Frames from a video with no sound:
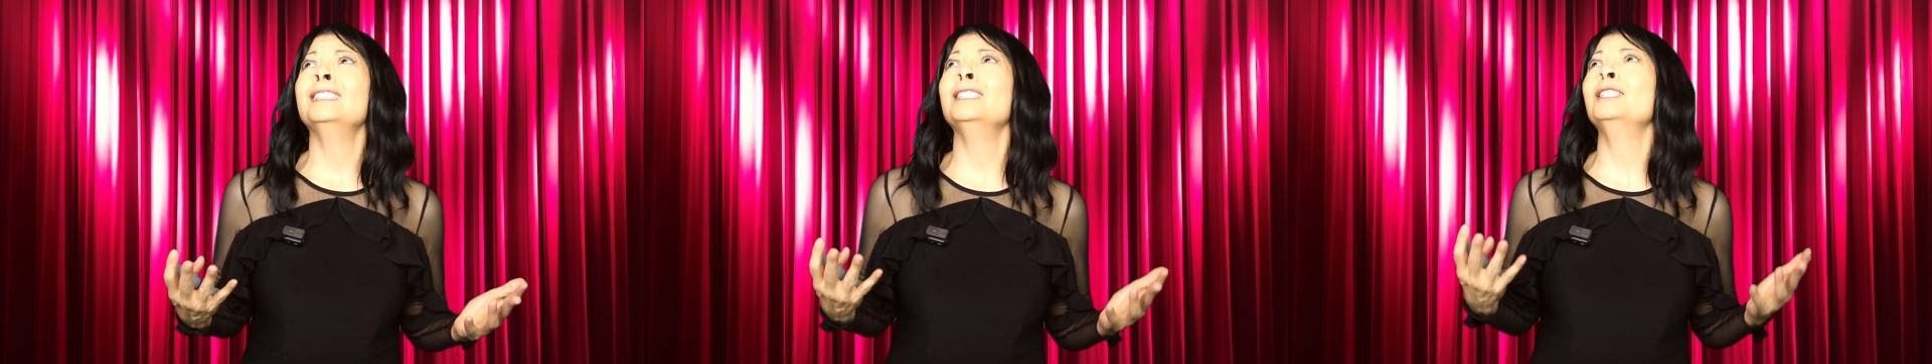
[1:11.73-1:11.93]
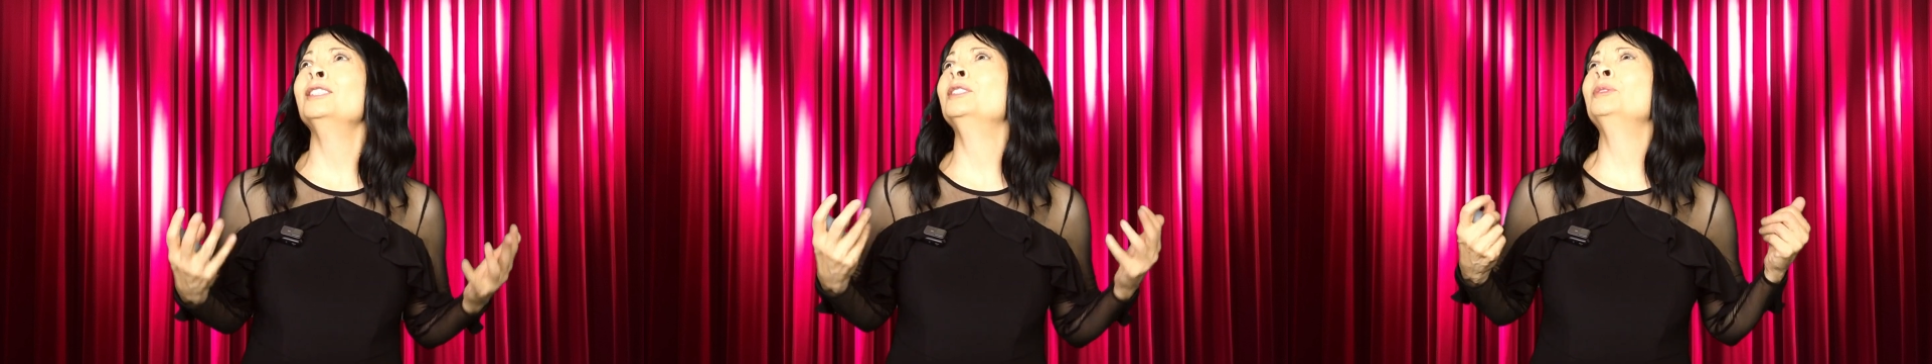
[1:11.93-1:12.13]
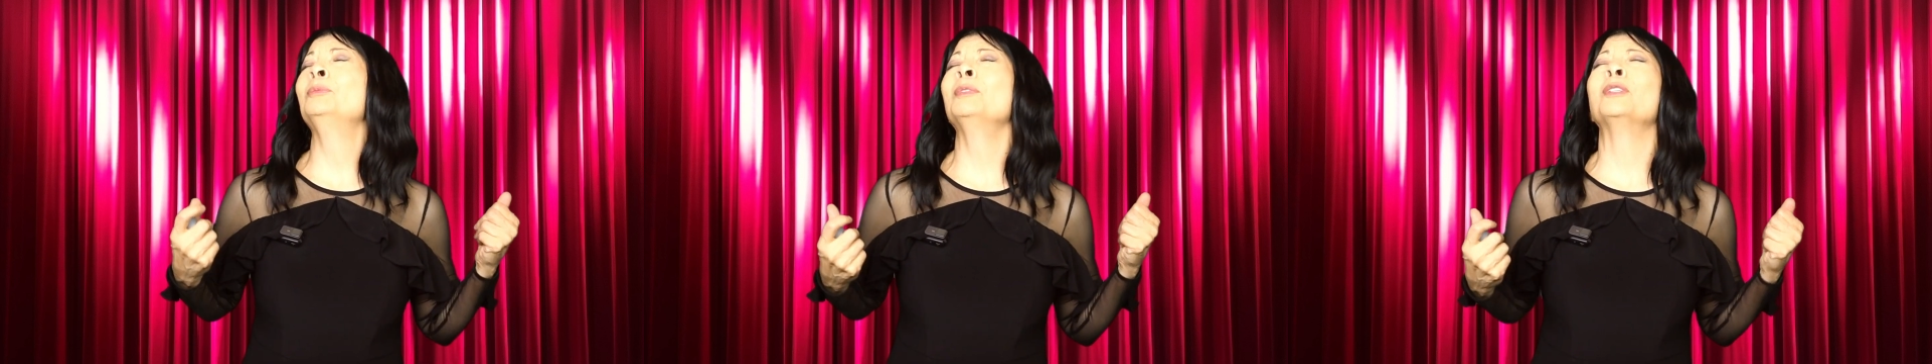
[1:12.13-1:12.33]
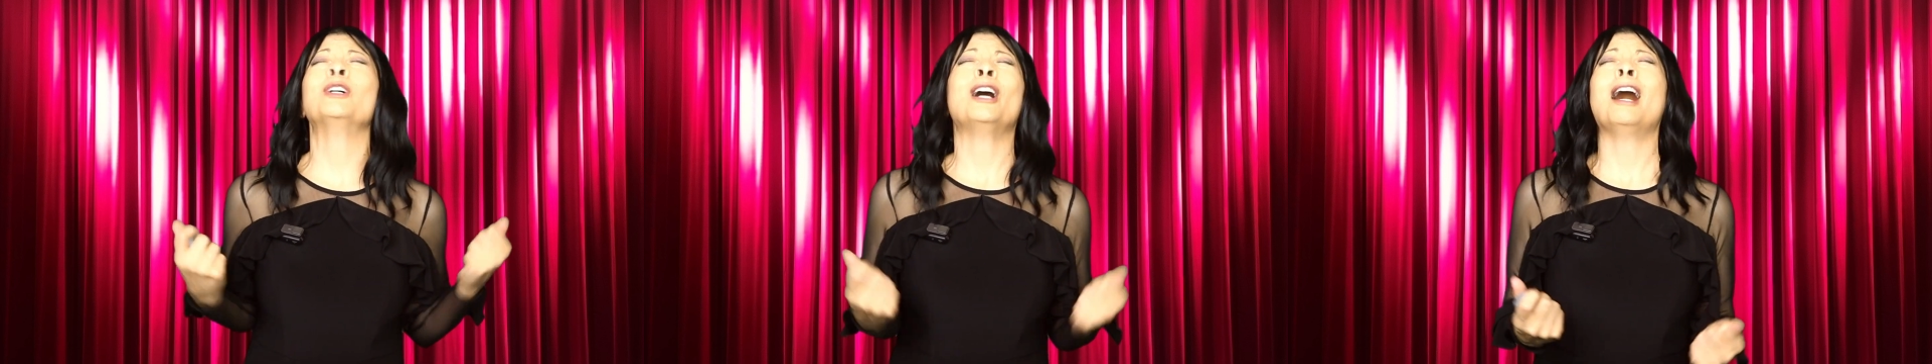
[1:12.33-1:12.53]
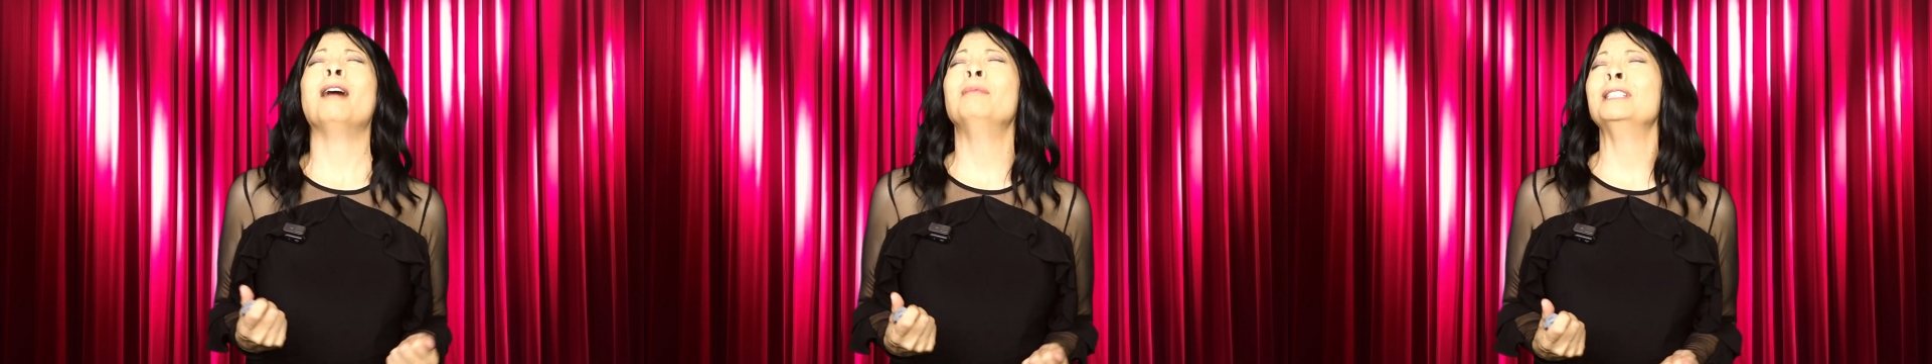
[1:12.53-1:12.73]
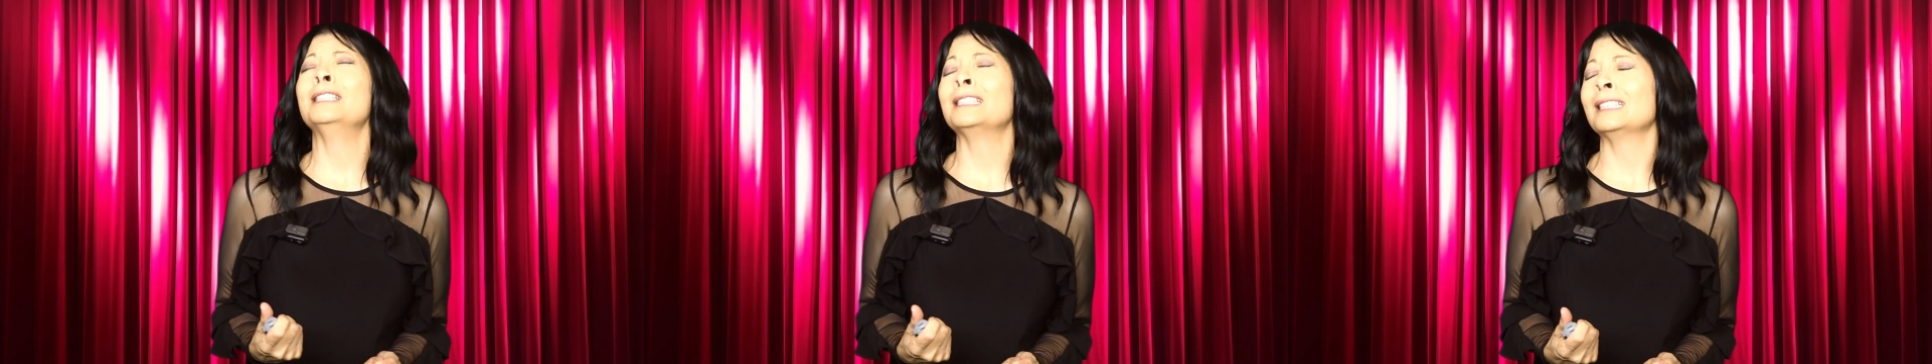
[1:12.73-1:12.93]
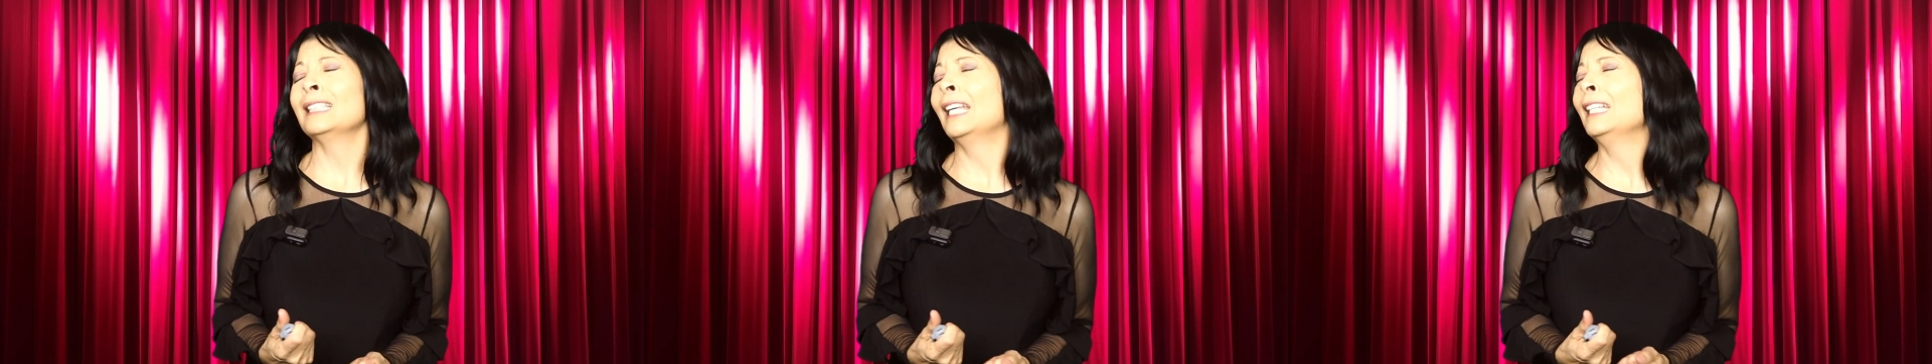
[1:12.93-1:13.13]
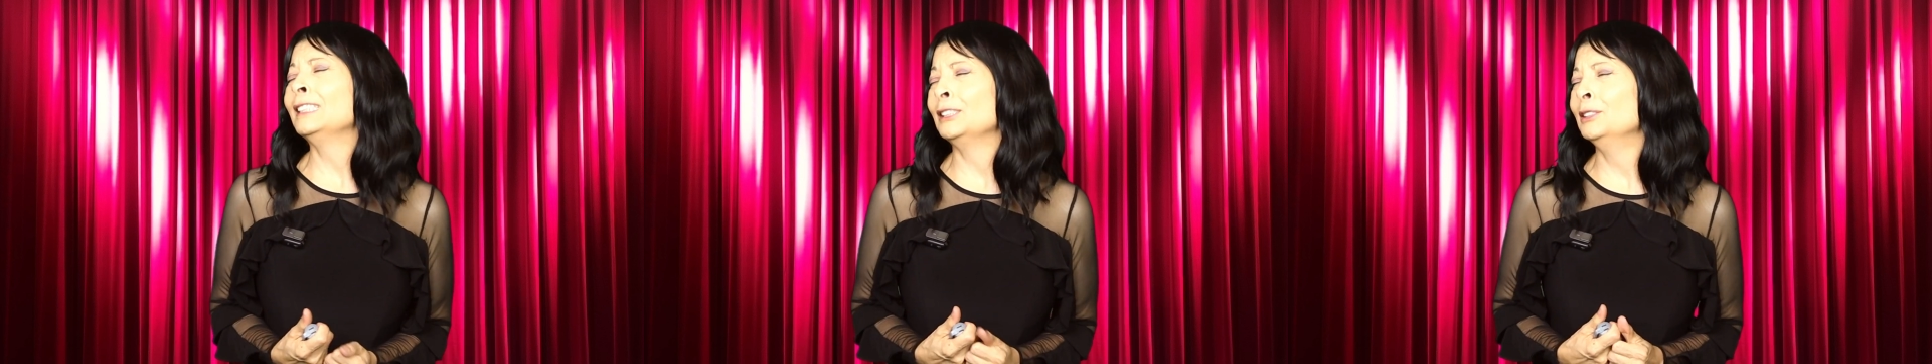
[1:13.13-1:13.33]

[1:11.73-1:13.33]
the promise that